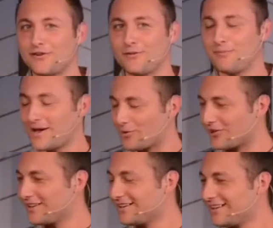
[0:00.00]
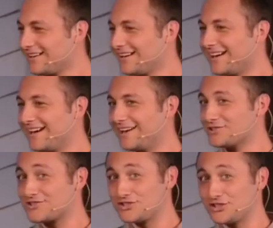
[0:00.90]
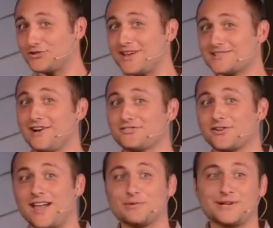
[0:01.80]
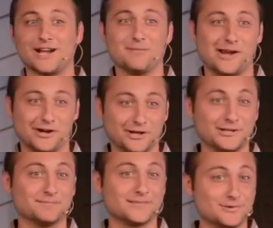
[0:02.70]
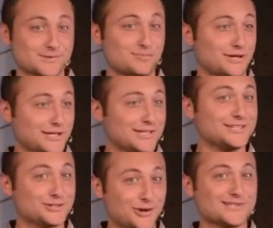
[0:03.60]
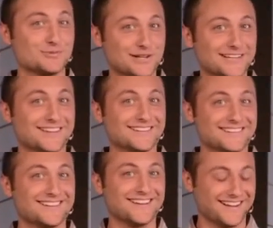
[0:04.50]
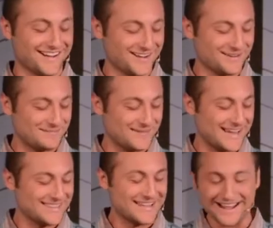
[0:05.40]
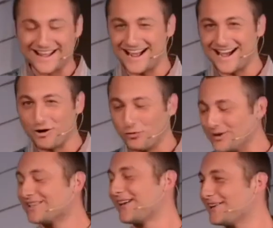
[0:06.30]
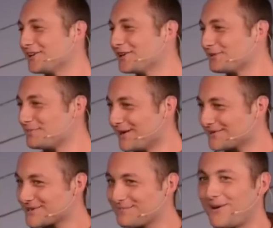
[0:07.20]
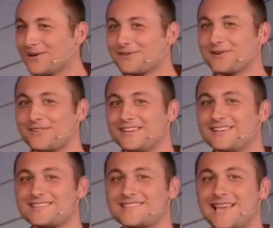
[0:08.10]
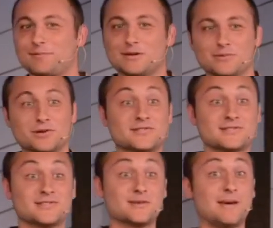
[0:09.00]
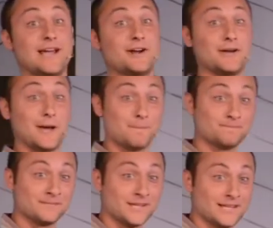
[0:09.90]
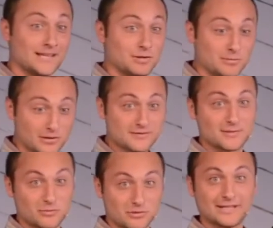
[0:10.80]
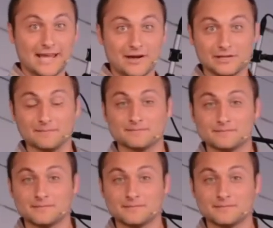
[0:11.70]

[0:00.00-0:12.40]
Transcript: from Biola, and just two days after that, we got married. It was a pretty crazy weekend. Uh, and then a week later, we picked up all of our things and we moved to the Bay Area. We moved to Marin County.